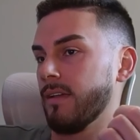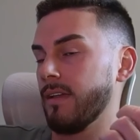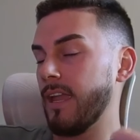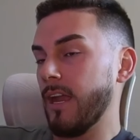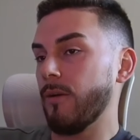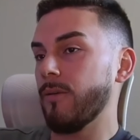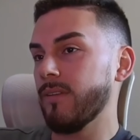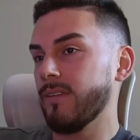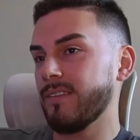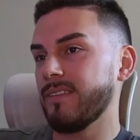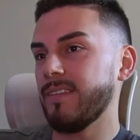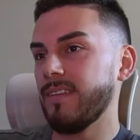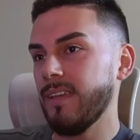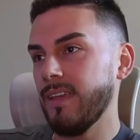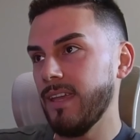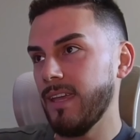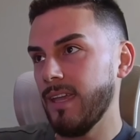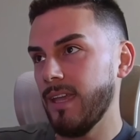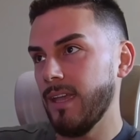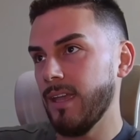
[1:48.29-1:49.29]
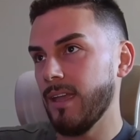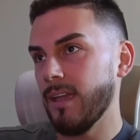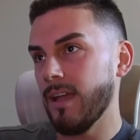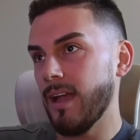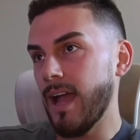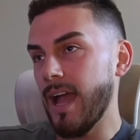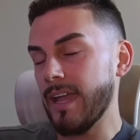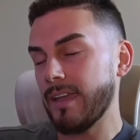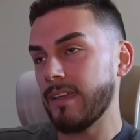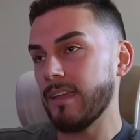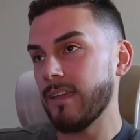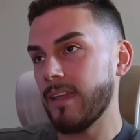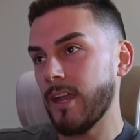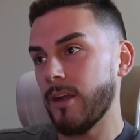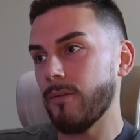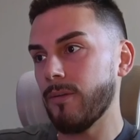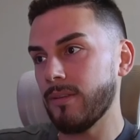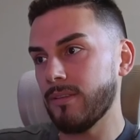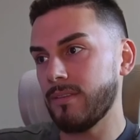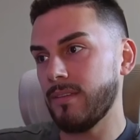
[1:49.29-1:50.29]
I can
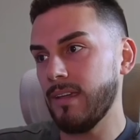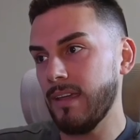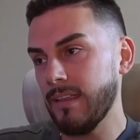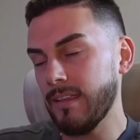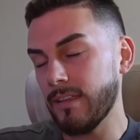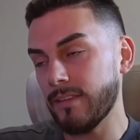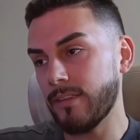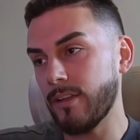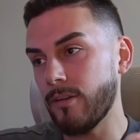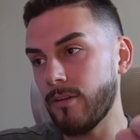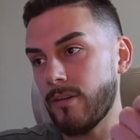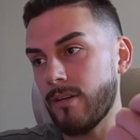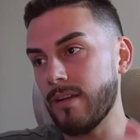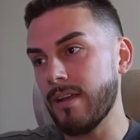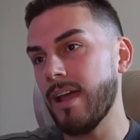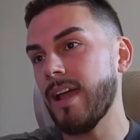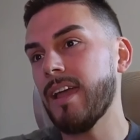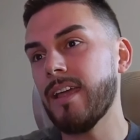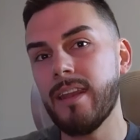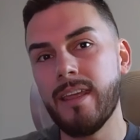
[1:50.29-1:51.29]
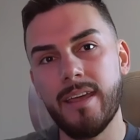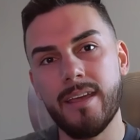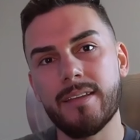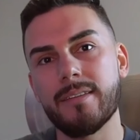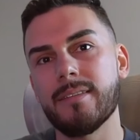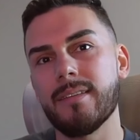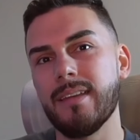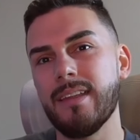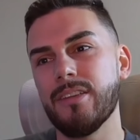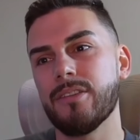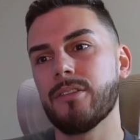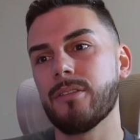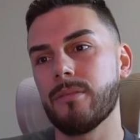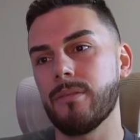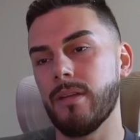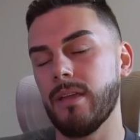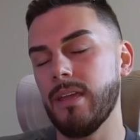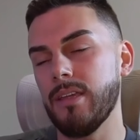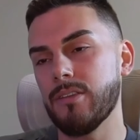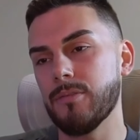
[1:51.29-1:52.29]
guarantee that there are 9 hits in
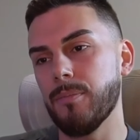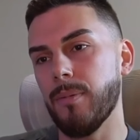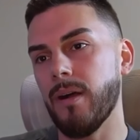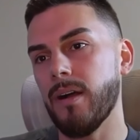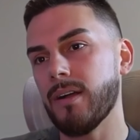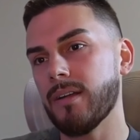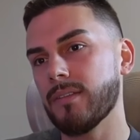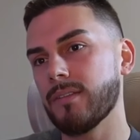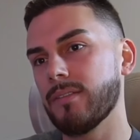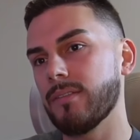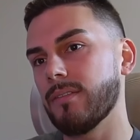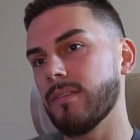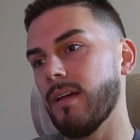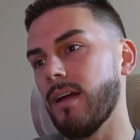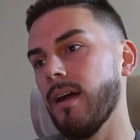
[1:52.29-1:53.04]
each box.